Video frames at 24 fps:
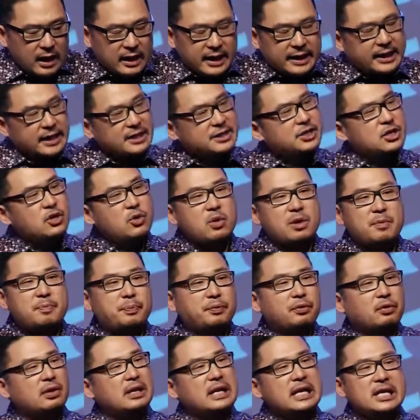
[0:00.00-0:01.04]
like as you were
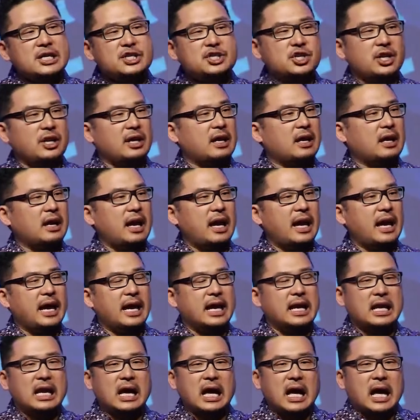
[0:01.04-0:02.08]
preaching
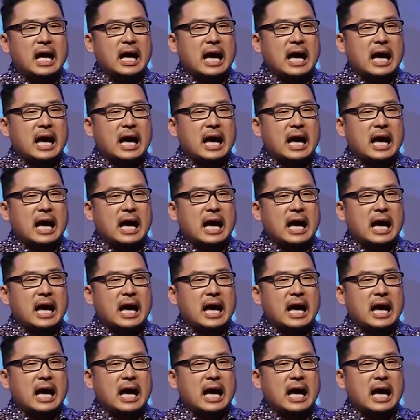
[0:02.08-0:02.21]
and